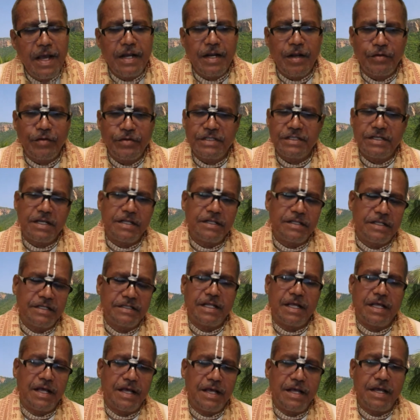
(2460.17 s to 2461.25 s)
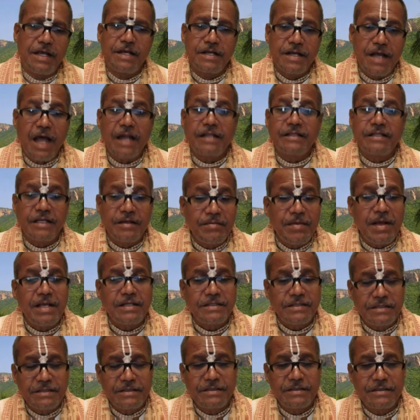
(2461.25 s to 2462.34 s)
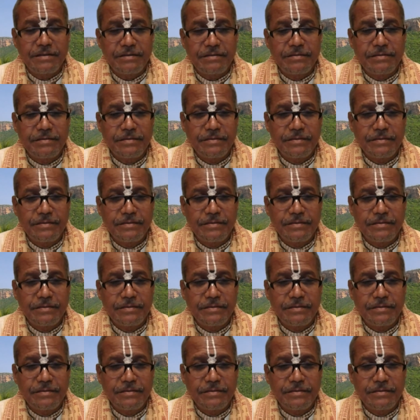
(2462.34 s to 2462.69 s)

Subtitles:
And now this is a Kartik Mass,